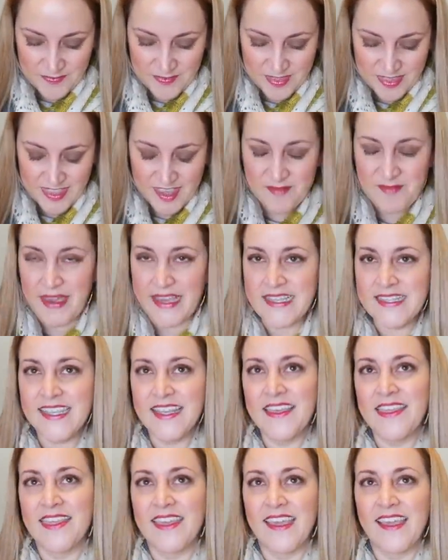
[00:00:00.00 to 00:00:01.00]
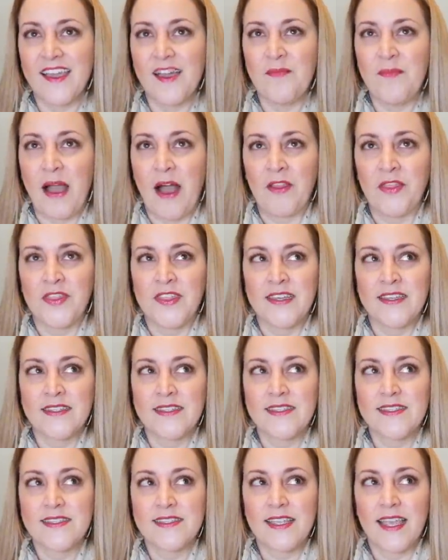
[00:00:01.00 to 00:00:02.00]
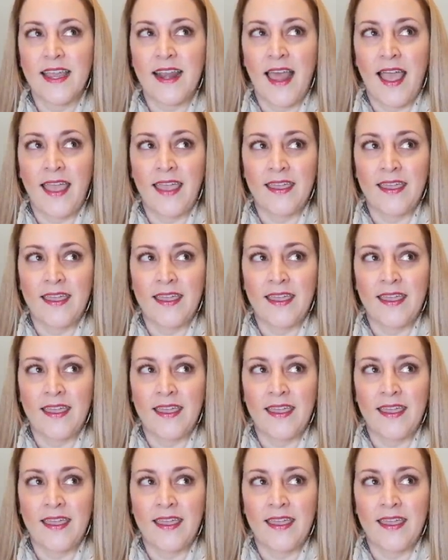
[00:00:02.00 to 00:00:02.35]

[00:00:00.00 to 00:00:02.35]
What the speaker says: the amazing thing about this, and